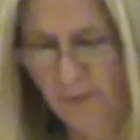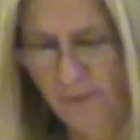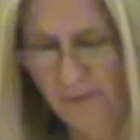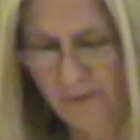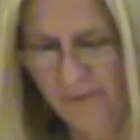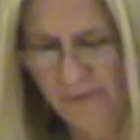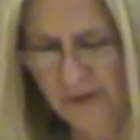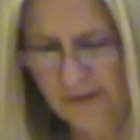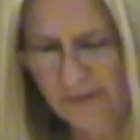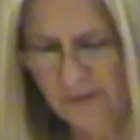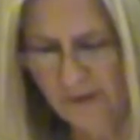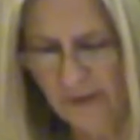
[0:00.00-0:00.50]

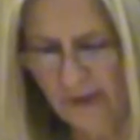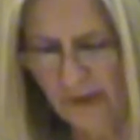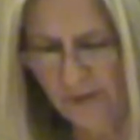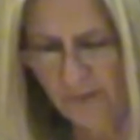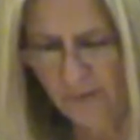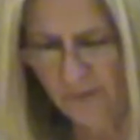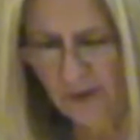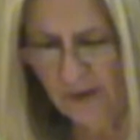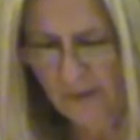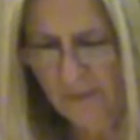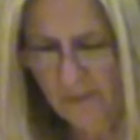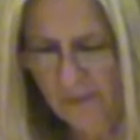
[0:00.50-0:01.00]
Professor
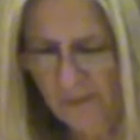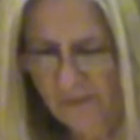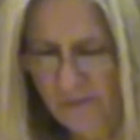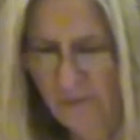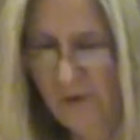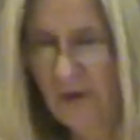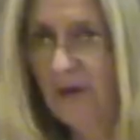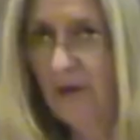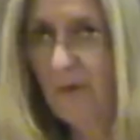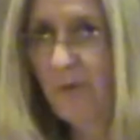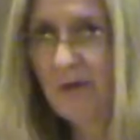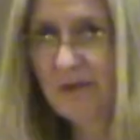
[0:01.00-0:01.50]
Guthrie,
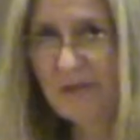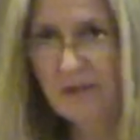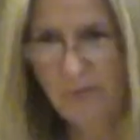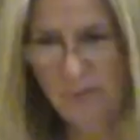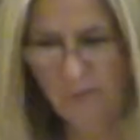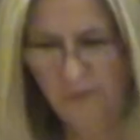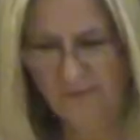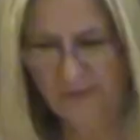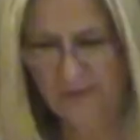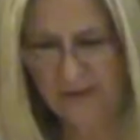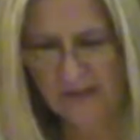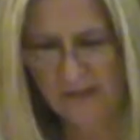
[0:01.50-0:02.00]
before he was
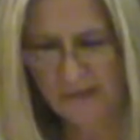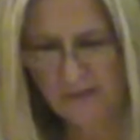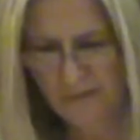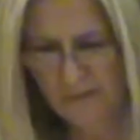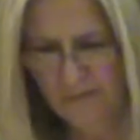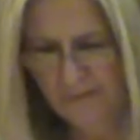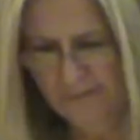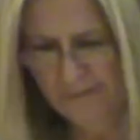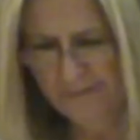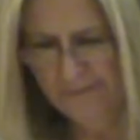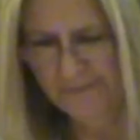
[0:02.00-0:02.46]
a professor,